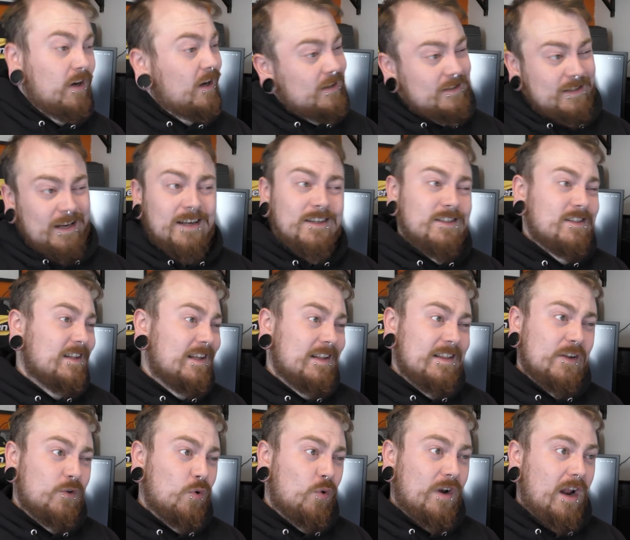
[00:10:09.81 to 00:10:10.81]
Essentially,
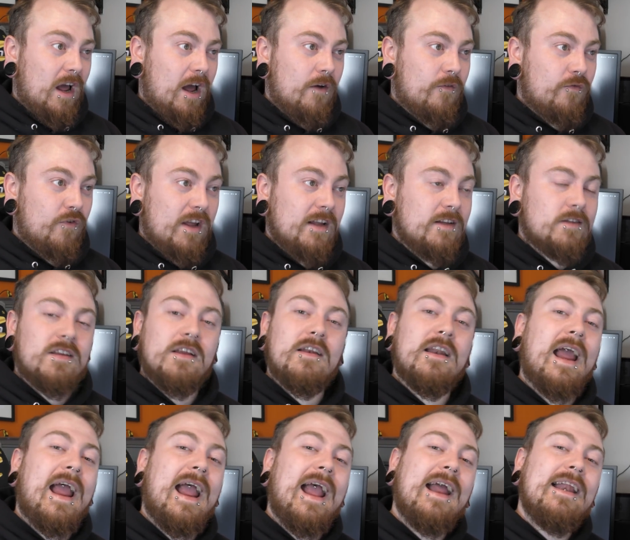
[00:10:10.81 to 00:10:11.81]
they don't have rights, and
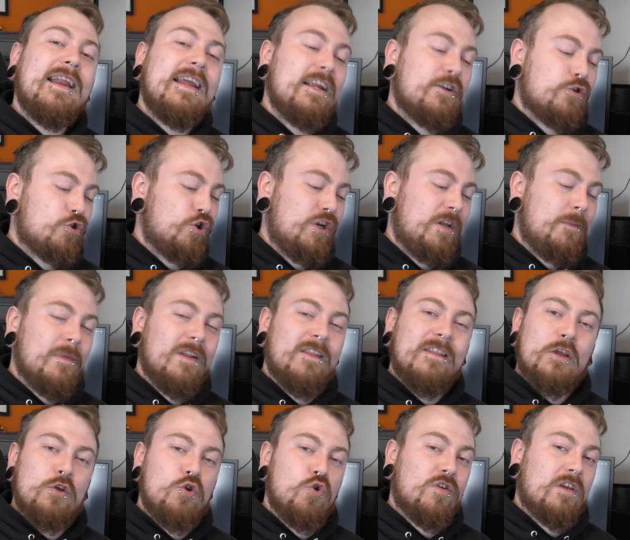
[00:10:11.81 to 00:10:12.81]
any treatment
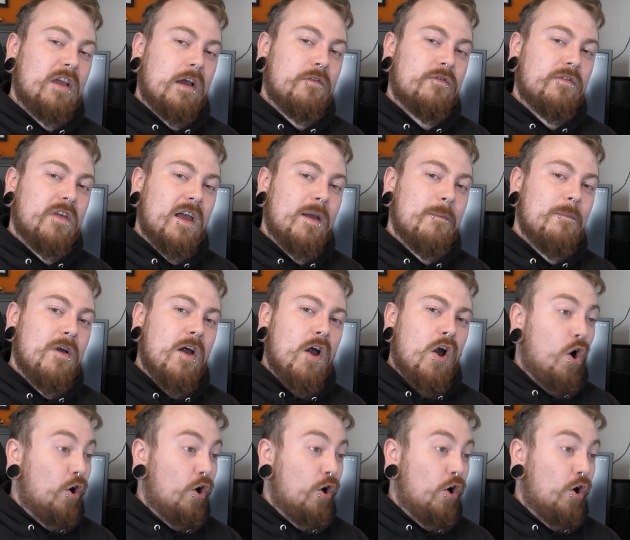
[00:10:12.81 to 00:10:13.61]
that you give them